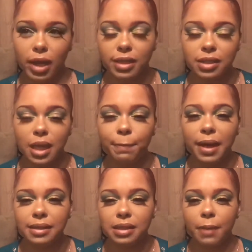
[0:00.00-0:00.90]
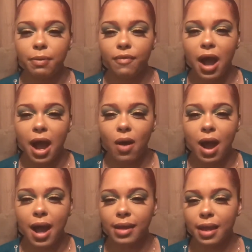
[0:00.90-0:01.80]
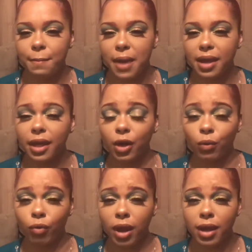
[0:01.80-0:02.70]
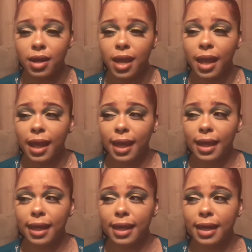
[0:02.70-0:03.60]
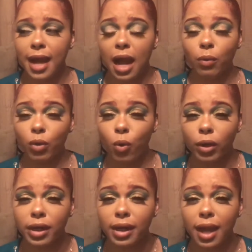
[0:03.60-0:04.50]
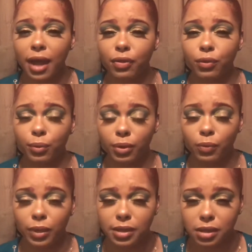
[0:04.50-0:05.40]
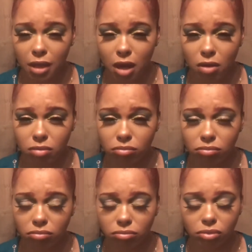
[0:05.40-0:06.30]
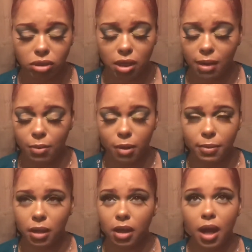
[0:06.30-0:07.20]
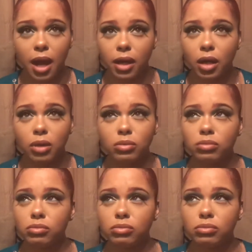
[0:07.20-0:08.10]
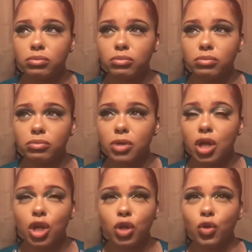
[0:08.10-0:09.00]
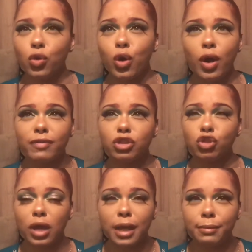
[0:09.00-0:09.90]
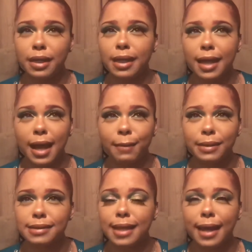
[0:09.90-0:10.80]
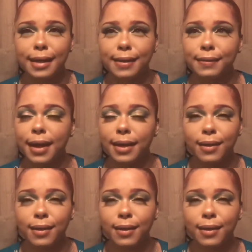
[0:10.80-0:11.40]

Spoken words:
step-by-step of how I get my hair red, and I recorded it like 3 weeks ago. Shame on me, I know. You don't have to drag me in the comments. I know.